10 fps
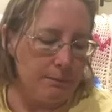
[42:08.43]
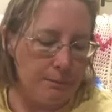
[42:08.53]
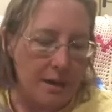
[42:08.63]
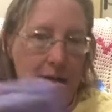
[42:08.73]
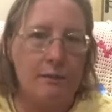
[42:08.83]

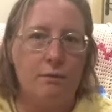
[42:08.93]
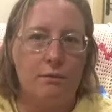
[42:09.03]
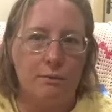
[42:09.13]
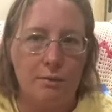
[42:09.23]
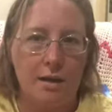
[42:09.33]
but
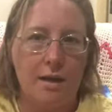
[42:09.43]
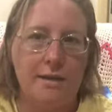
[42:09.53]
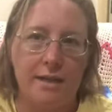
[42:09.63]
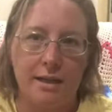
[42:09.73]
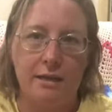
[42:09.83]
would like
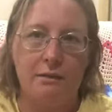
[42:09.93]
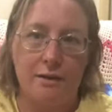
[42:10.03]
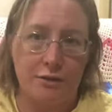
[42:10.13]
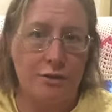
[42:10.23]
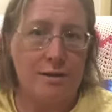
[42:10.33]
to get a little
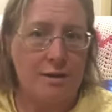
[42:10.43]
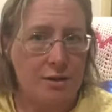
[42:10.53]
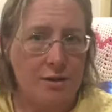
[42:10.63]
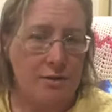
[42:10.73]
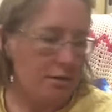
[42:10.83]
extra
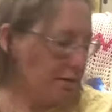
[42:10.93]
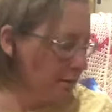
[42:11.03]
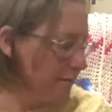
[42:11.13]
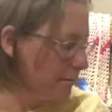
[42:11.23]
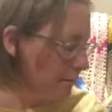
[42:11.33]
stitches on it
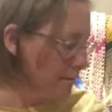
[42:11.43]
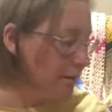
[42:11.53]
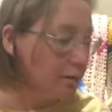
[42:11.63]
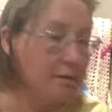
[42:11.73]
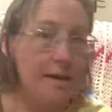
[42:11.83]

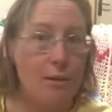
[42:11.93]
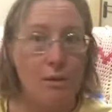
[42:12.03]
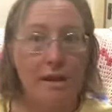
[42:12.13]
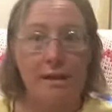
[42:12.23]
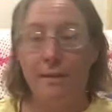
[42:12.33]
because that will
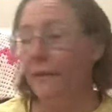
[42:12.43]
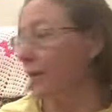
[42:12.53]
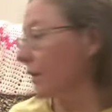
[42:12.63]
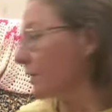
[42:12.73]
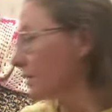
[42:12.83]
need to be a focus